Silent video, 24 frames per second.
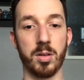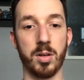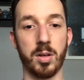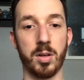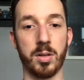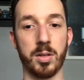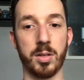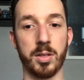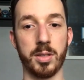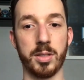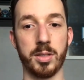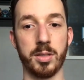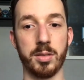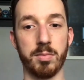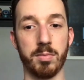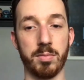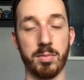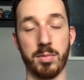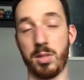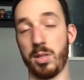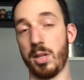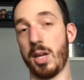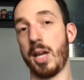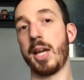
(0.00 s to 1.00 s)

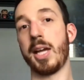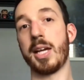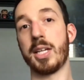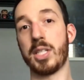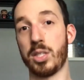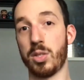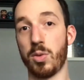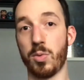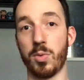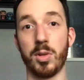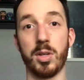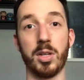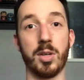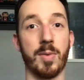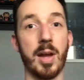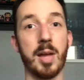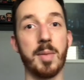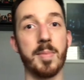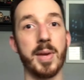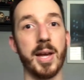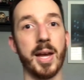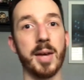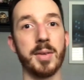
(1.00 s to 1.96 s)
I guess the world around me.